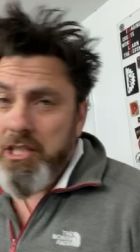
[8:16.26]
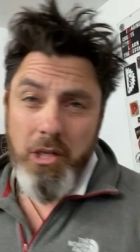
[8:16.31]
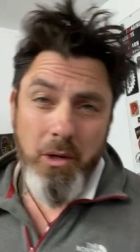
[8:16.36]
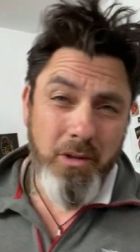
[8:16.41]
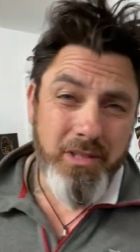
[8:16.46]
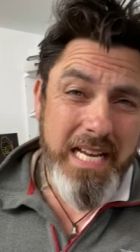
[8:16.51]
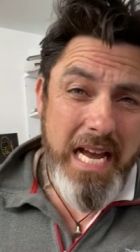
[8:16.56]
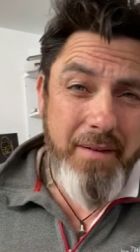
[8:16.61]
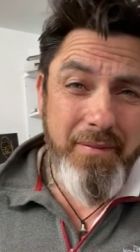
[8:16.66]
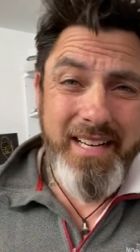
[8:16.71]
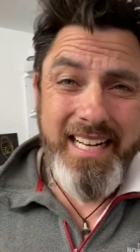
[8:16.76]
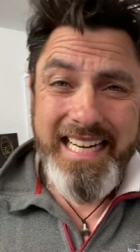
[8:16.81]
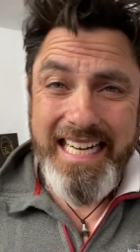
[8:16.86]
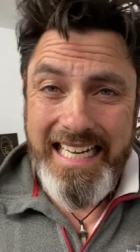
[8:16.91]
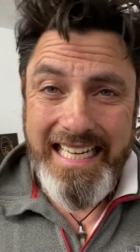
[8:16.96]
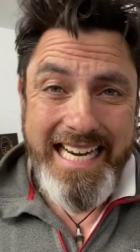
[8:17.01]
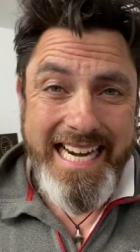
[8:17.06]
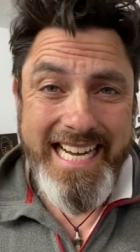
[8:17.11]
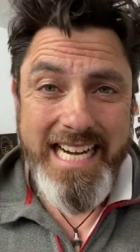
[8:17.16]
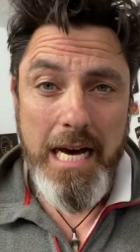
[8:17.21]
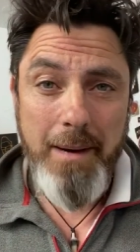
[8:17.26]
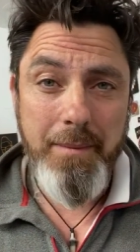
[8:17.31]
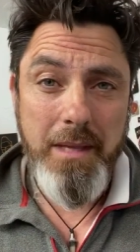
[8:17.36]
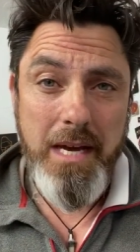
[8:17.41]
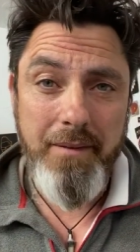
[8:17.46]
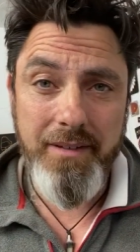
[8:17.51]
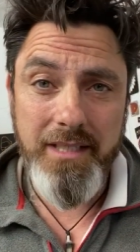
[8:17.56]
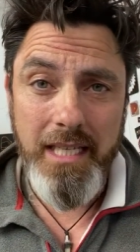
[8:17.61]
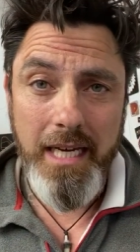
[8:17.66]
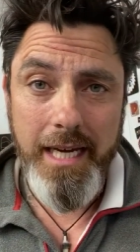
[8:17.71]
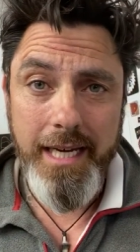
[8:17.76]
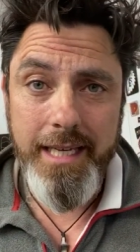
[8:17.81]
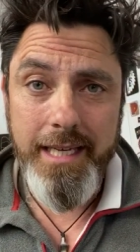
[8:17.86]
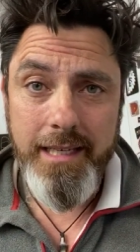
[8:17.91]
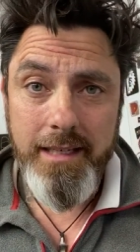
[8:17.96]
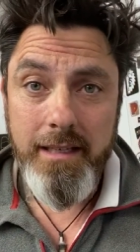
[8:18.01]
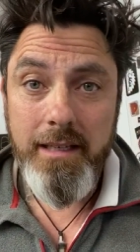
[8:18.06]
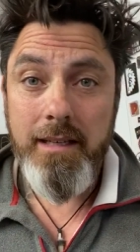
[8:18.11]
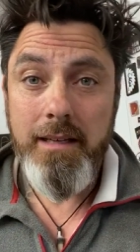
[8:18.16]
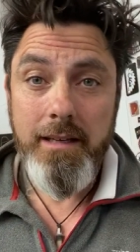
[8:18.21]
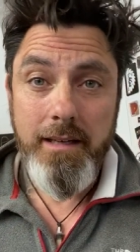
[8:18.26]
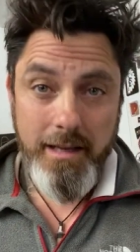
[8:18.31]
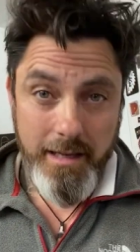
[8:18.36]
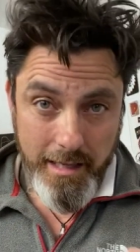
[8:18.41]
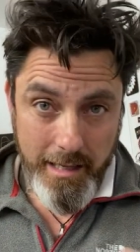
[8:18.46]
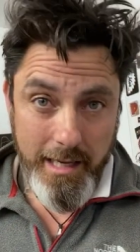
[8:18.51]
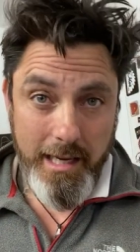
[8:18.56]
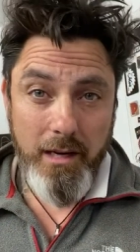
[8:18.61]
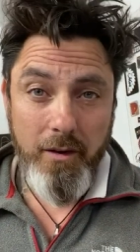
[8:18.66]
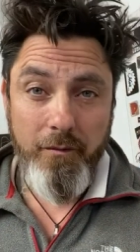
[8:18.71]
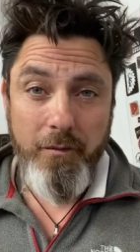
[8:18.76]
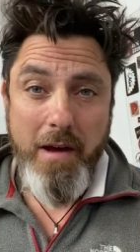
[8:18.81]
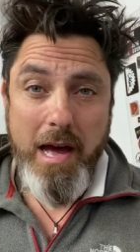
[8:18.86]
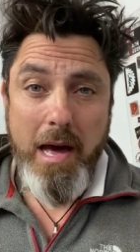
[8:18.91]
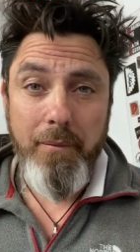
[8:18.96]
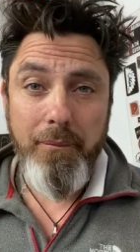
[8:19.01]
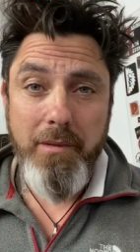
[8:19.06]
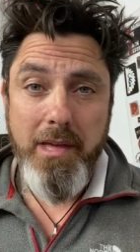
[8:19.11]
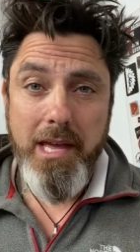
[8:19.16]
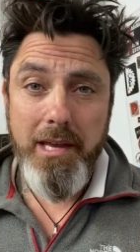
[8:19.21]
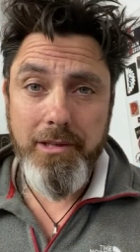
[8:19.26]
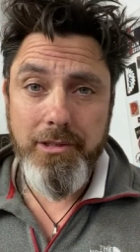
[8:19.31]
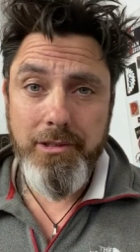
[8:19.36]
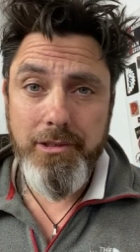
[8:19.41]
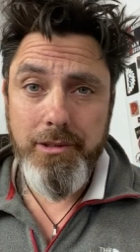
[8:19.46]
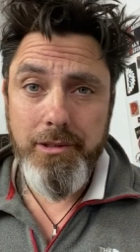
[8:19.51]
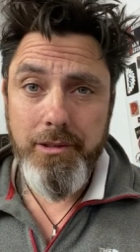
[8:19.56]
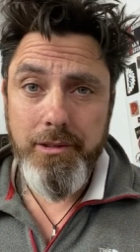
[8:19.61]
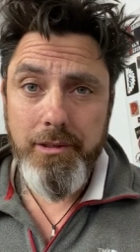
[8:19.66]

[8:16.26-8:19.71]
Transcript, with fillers: So I was having a clean up the other day, and I found this.